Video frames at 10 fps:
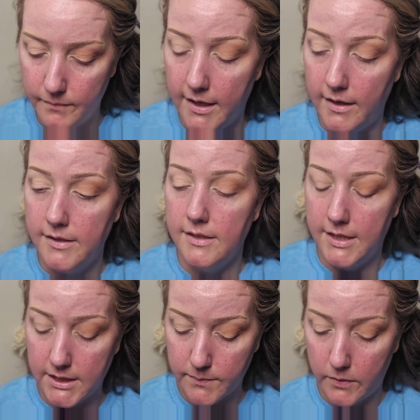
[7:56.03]
and
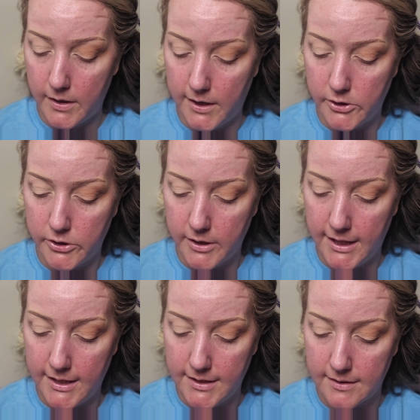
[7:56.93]
this brush
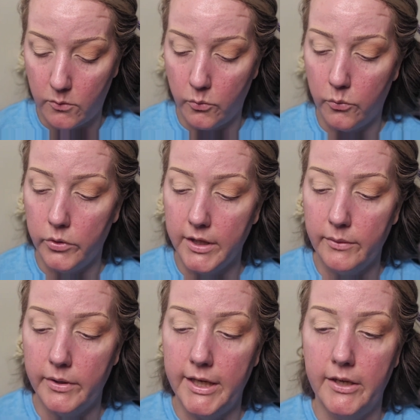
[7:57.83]
is
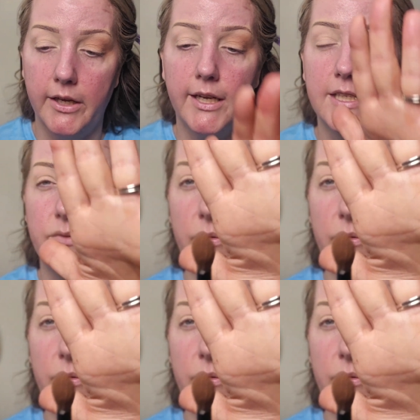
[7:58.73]
really, really good. It's